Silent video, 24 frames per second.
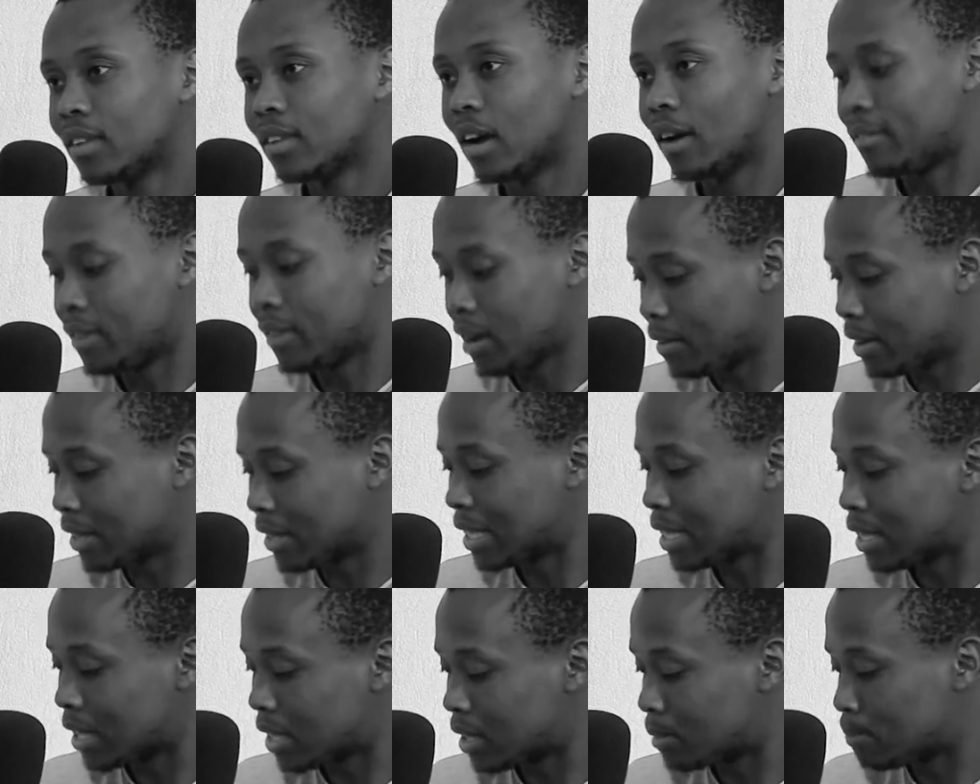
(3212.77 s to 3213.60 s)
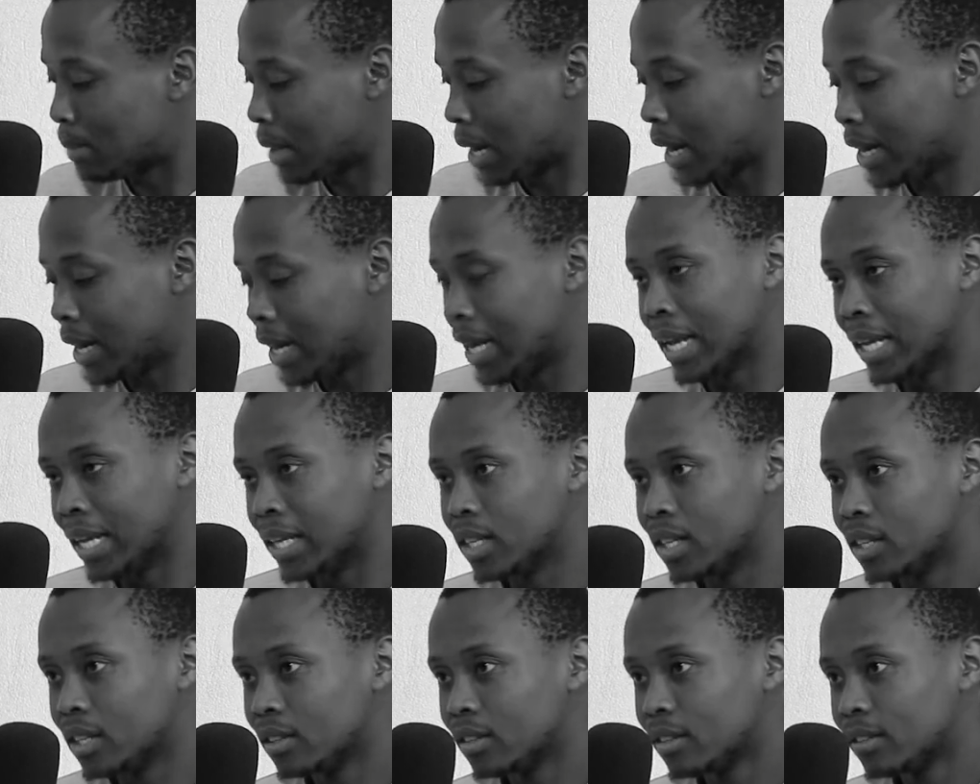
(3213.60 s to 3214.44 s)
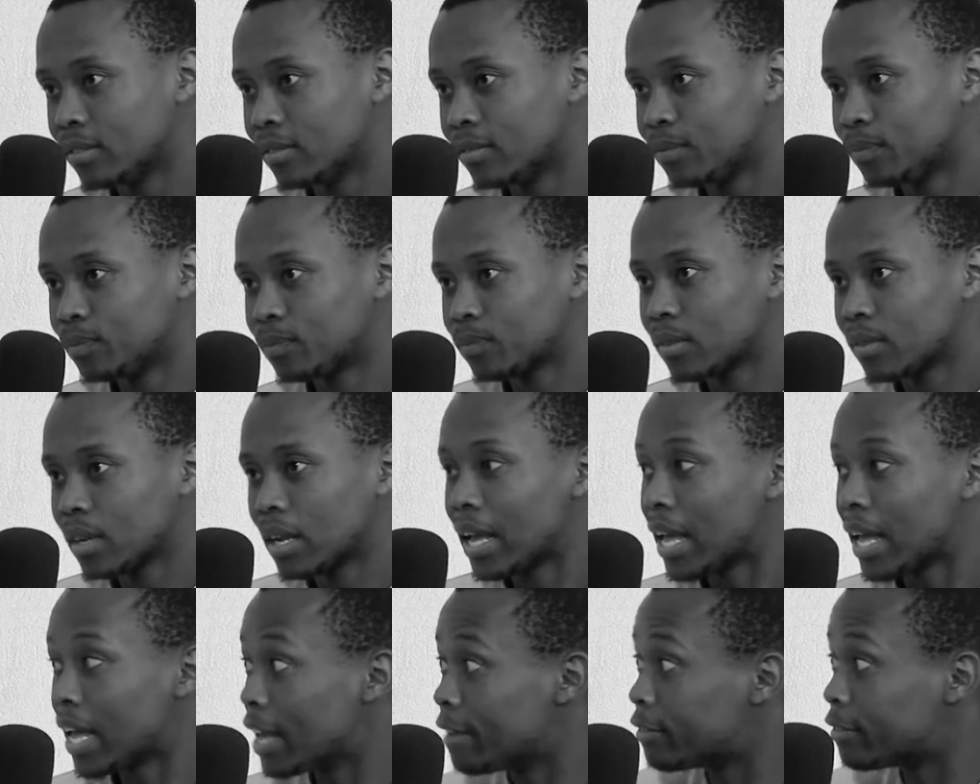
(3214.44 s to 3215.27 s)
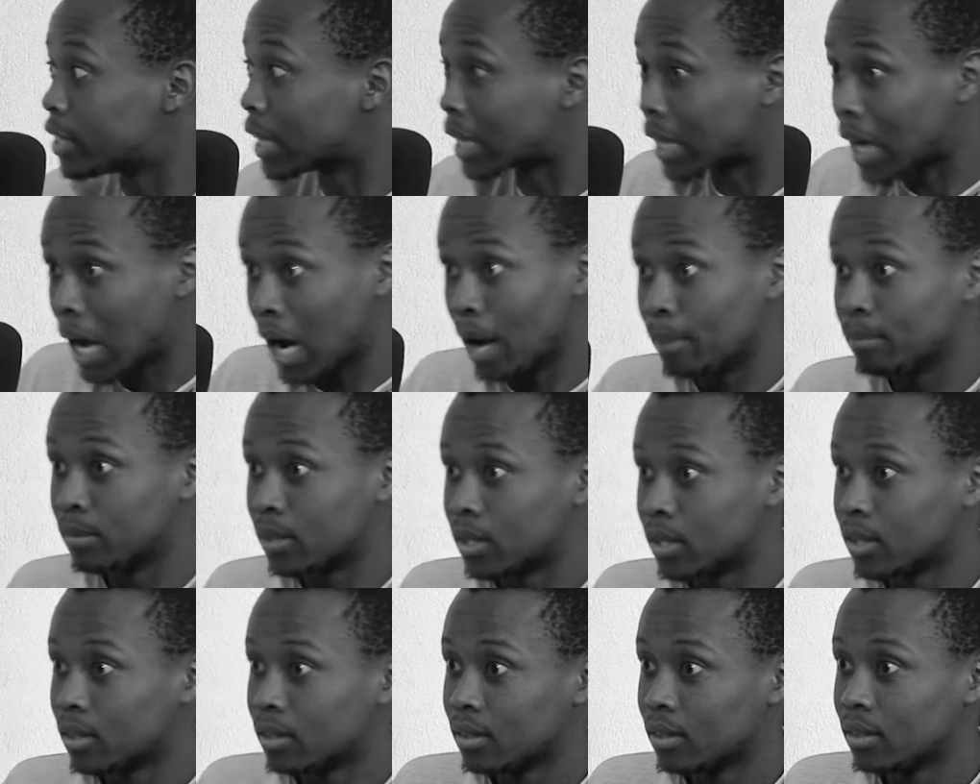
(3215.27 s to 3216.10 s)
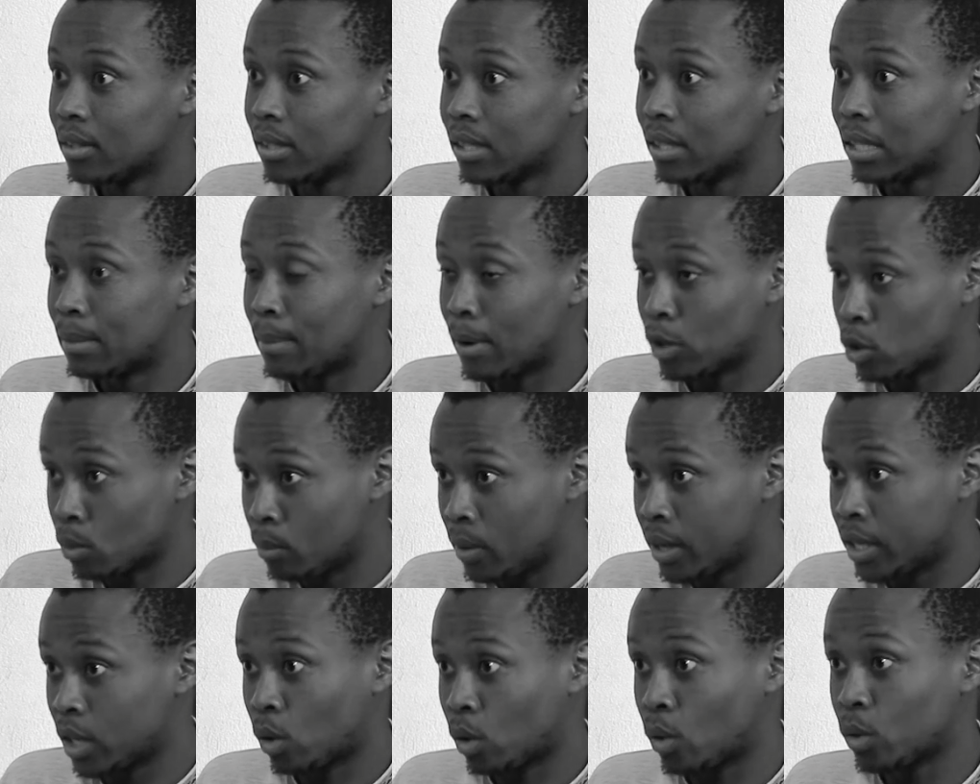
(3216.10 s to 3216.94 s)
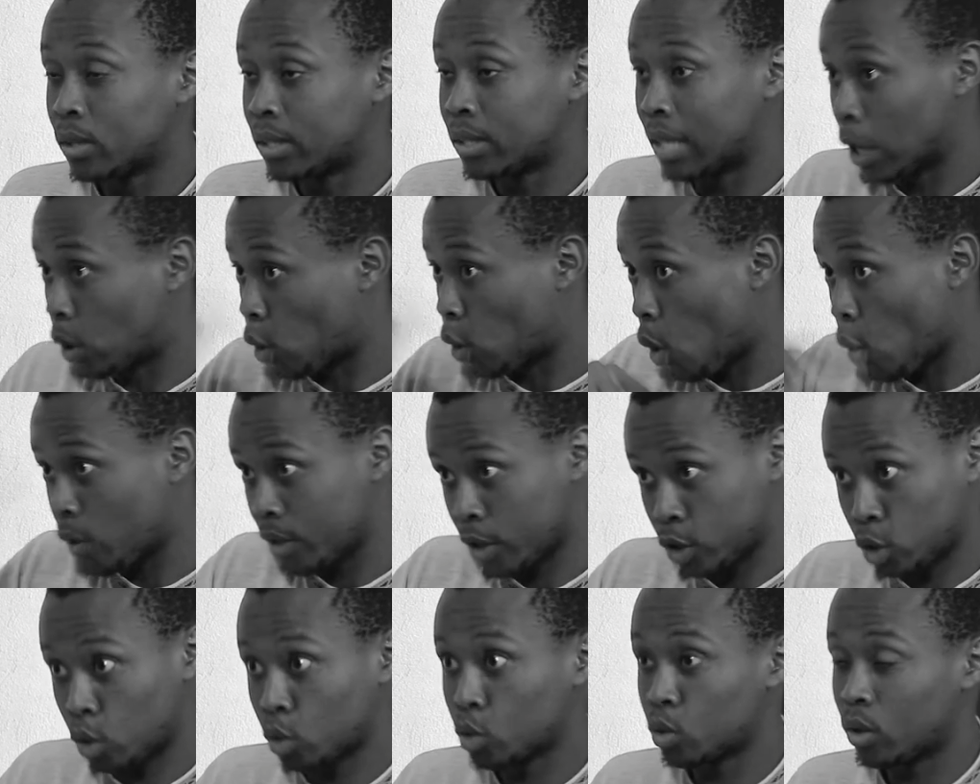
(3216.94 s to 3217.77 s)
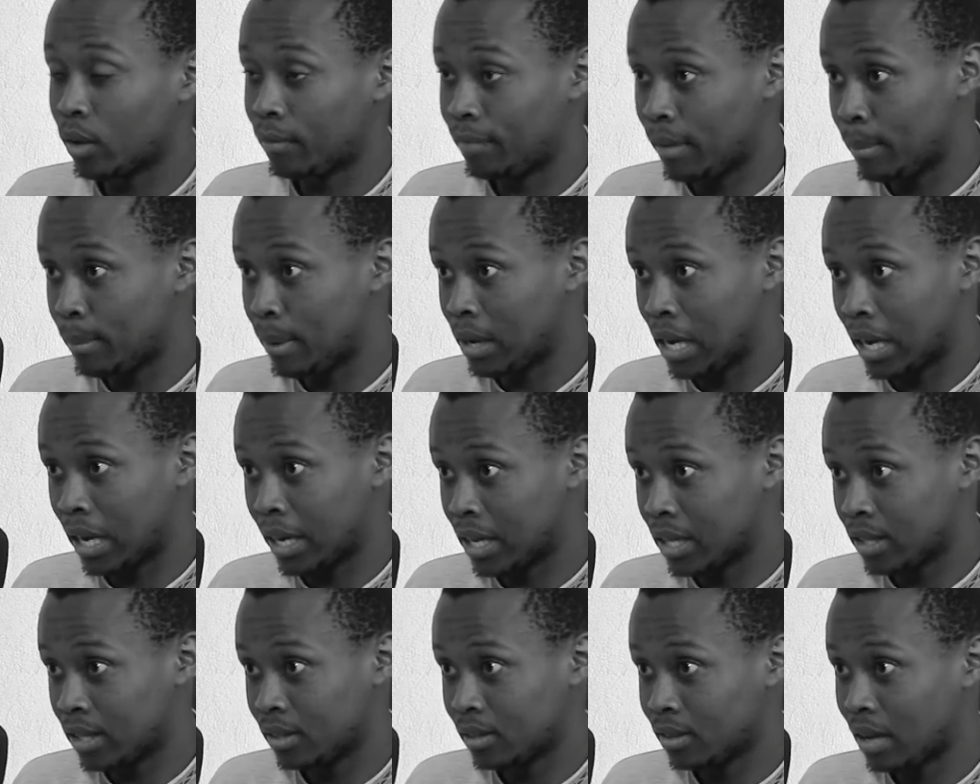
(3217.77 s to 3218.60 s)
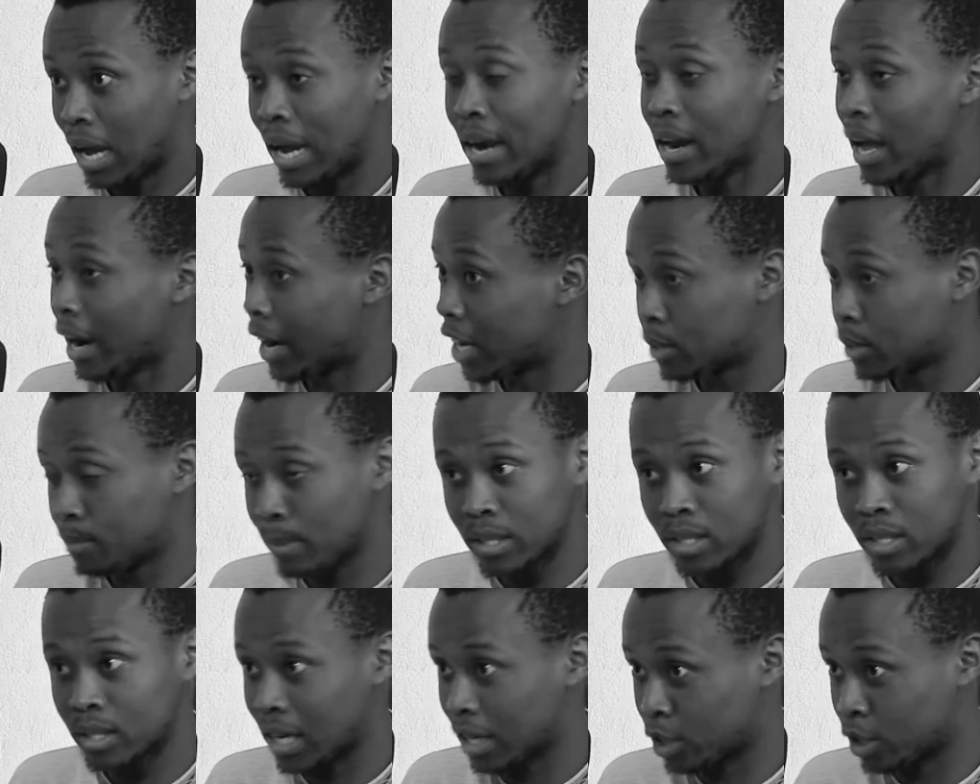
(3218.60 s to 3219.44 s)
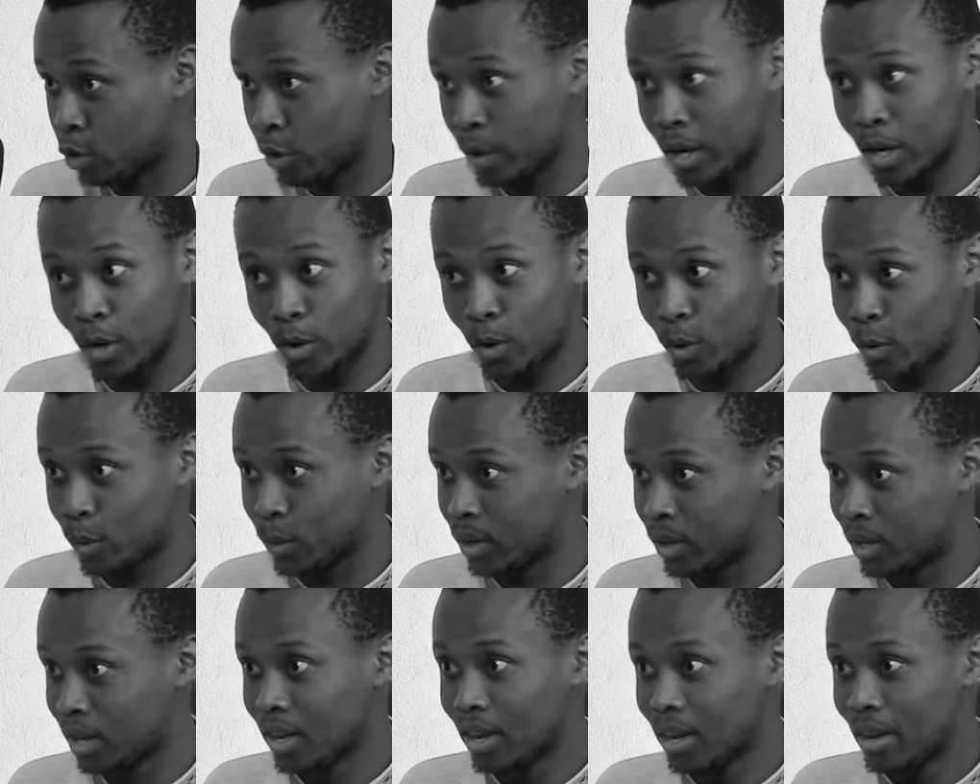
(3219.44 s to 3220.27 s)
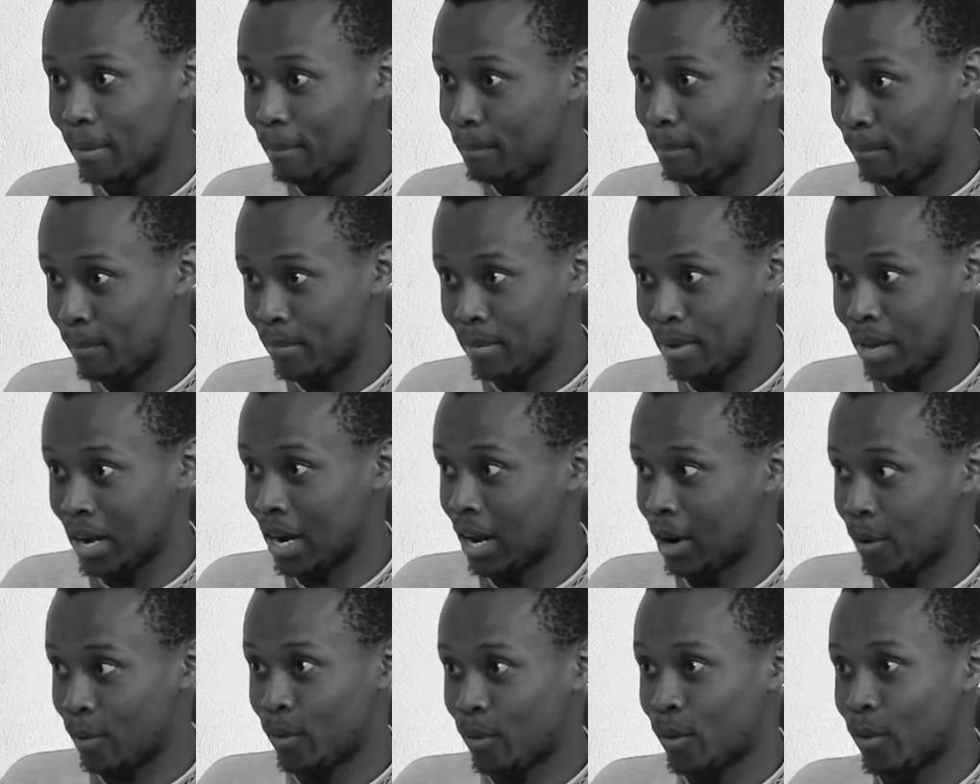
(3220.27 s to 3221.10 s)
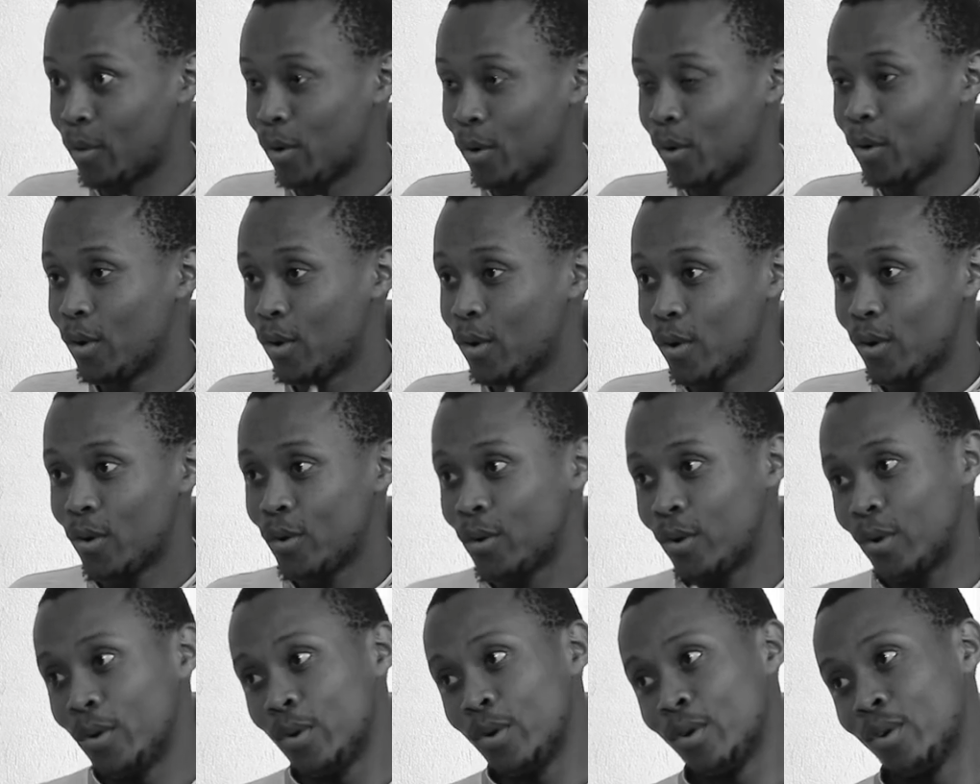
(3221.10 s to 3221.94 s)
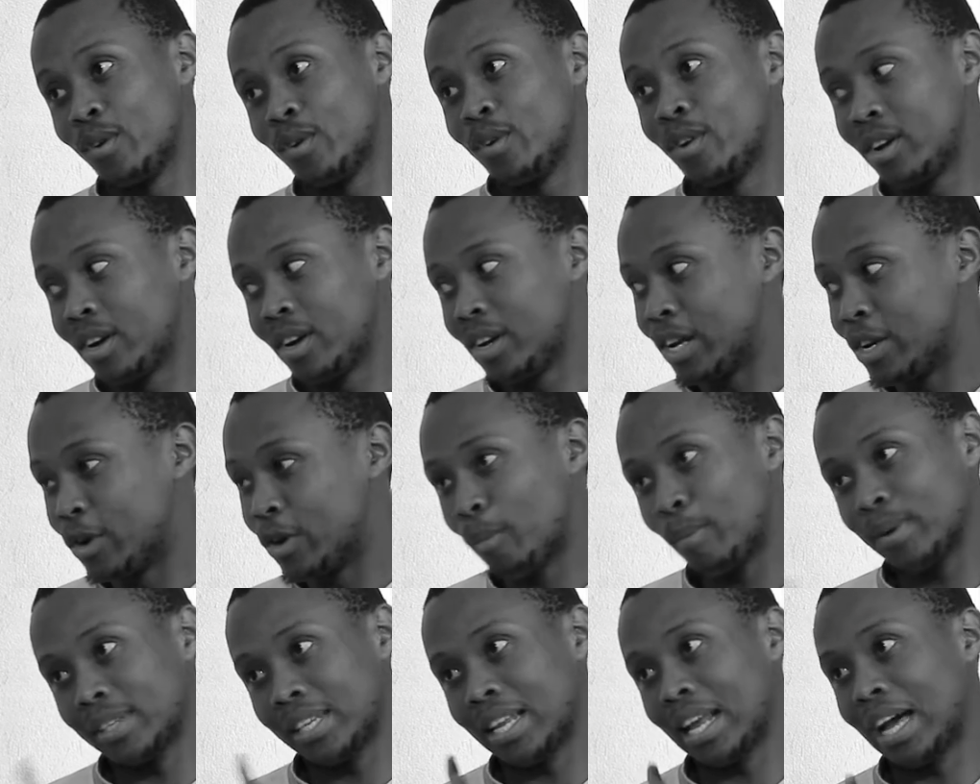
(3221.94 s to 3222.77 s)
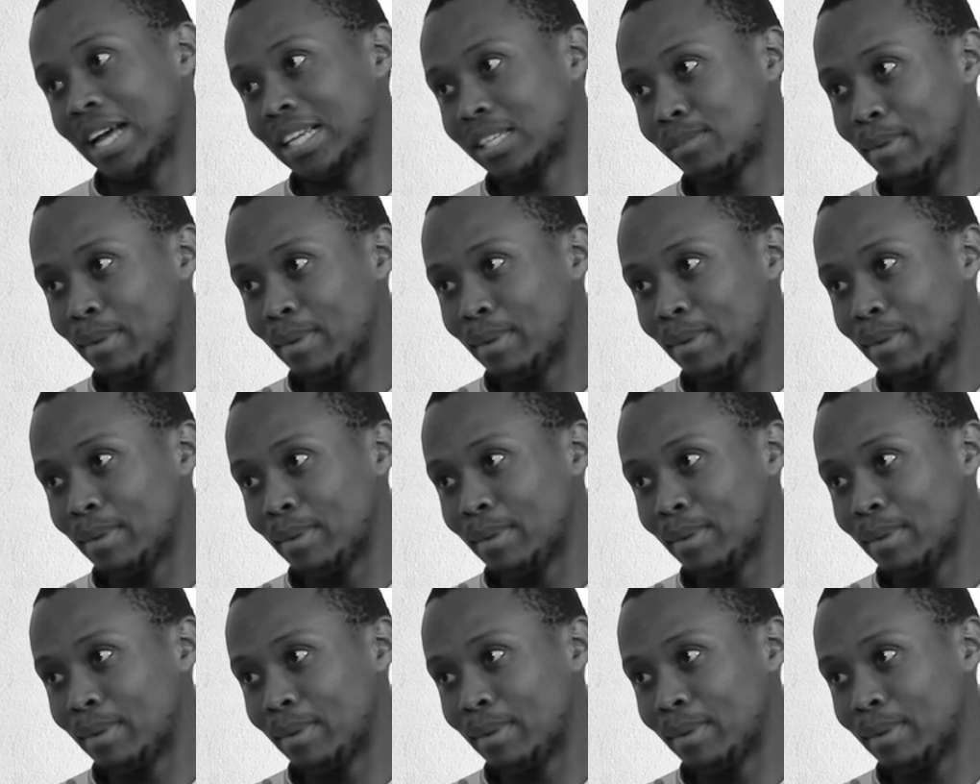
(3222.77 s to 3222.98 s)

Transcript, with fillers: I've never seen this Melanie lady. Yeah. If she comes, because they talk to the family. An arrangement does not include Mina, No. We'll click. Sure. We'll click,